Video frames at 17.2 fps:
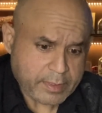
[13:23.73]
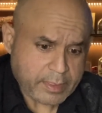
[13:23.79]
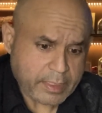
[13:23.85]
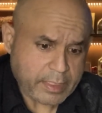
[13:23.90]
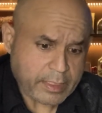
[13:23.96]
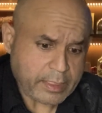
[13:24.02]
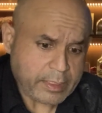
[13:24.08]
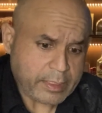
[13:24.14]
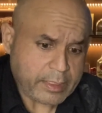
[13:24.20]

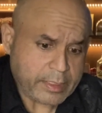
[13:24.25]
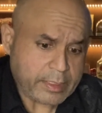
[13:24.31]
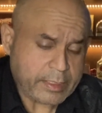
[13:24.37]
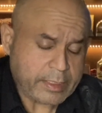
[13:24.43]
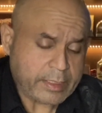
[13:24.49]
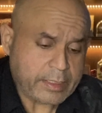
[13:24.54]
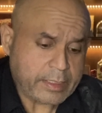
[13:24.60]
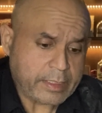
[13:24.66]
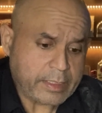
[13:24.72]

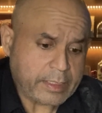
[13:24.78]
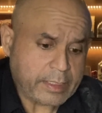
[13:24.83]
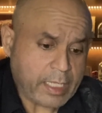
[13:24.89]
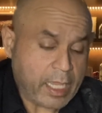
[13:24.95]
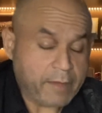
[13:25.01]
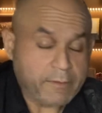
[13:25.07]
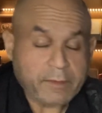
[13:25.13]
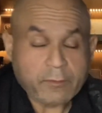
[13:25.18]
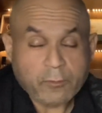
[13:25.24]
and I
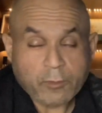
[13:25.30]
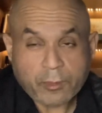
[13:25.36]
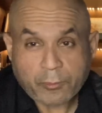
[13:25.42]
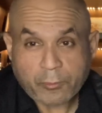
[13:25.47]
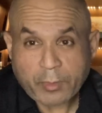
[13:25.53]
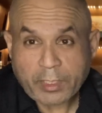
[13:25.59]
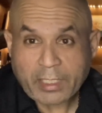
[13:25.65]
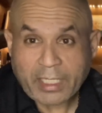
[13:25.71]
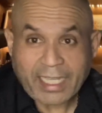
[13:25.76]
haven't worked
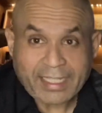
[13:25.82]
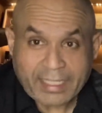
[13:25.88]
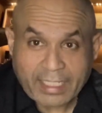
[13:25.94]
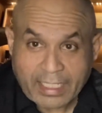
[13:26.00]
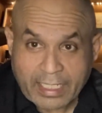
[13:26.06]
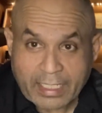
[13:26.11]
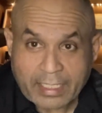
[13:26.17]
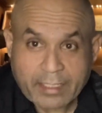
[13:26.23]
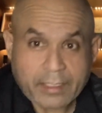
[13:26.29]
with
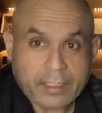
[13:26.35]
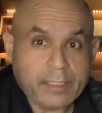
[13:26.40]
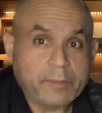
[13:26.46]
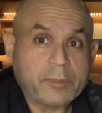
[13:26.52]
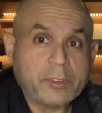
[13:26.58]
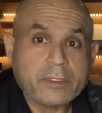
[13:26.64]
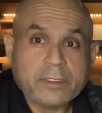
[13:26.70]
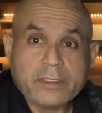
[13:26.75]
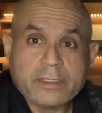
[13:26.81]
Candela
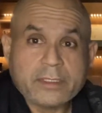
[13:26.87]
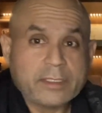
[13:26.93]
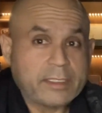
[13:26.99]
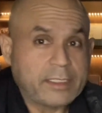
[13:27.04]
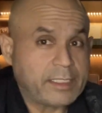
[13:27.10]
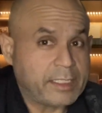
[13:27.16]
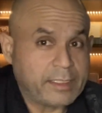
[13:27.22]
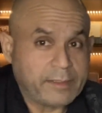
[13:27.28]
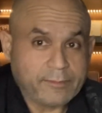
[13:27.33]
wrapper
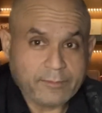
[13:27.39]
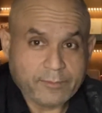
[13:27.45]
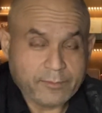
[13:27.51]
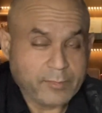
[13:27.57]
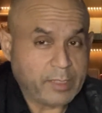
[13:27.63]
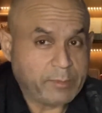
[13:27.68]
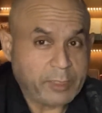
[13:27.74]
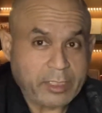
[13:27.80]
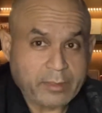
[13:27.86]
in
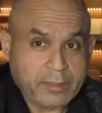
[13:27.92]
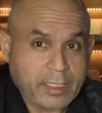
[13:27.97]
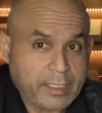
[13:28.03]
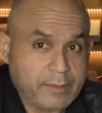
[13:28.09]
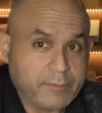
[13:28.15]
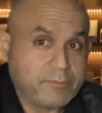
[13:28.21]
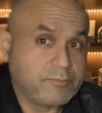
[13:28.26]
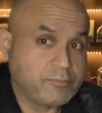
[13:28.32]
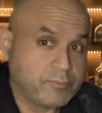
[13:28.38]

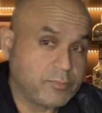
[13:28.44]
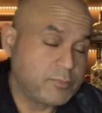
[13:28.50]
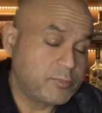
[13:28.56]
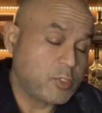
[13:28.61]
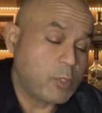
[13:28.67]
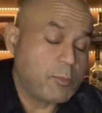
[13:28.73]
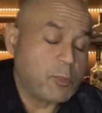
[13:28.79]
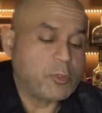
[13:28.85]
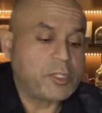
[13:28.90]
like a
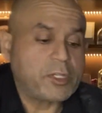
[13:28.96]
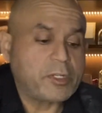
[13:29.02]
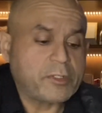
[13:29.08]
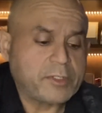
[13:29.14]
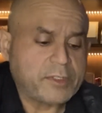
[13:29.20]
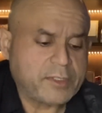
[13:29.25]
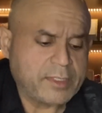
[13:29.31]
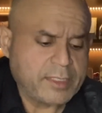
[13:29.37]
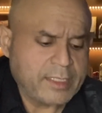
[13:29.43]
couple of
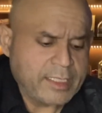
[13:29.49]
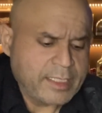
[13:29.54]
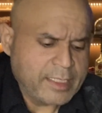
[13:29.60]
years.